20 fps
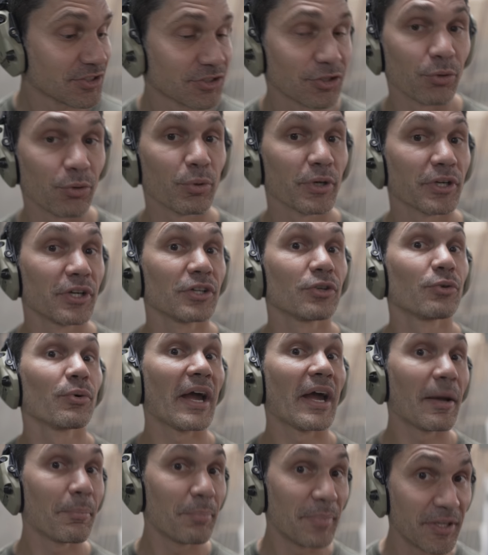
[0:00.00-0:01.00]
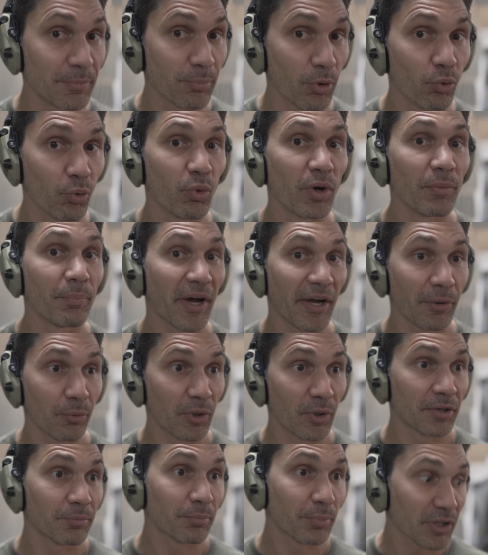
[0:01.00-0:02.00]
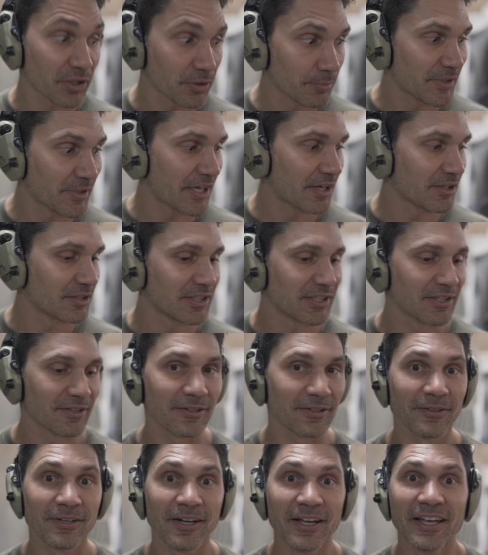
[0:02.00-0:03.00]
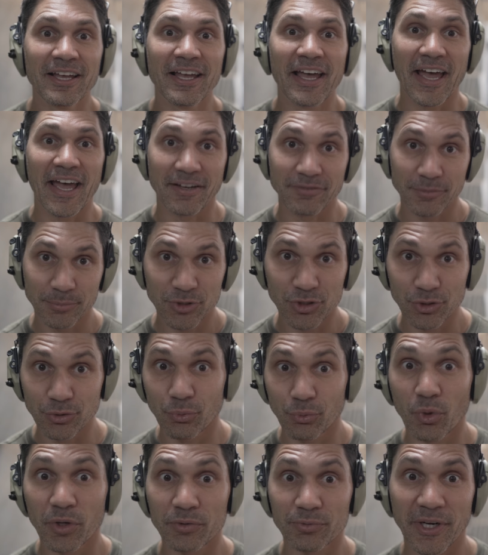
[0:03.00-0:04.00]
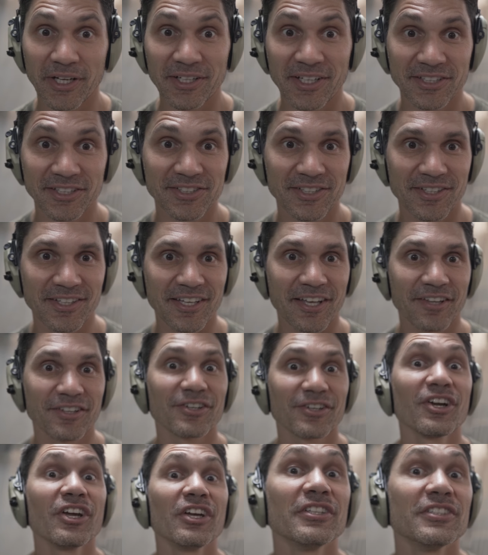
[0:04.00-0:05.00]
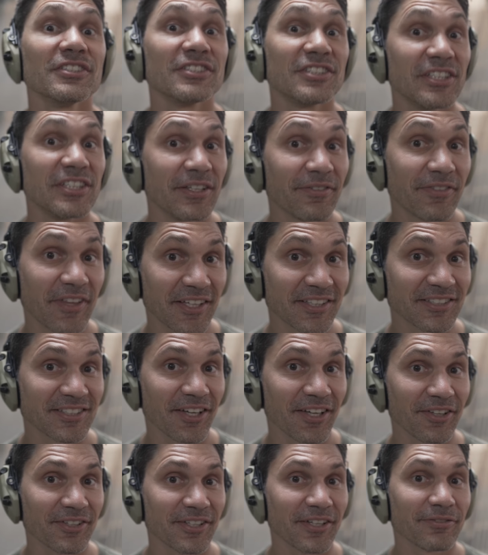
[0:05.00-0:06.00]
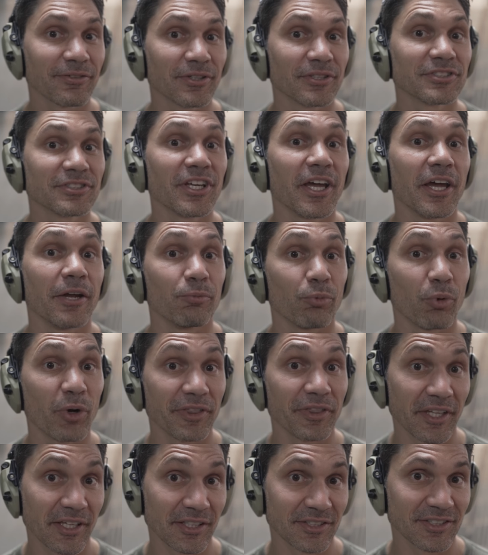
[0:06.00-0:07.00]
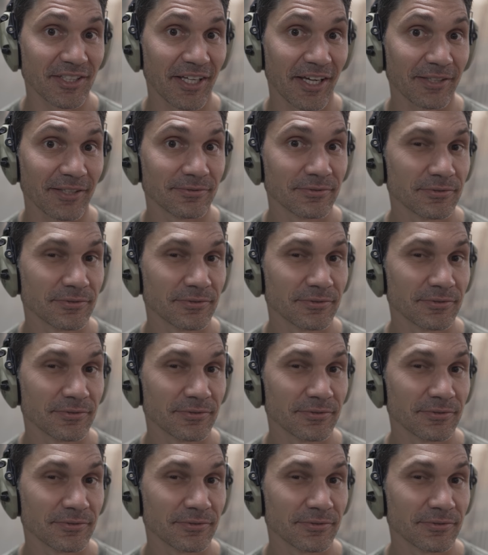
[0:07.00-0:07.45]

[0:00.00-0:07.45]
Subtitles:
So we're gonna grab people one by one, bring them down here, have them shoot one right next to the other, see if they can tell the difference and what they say.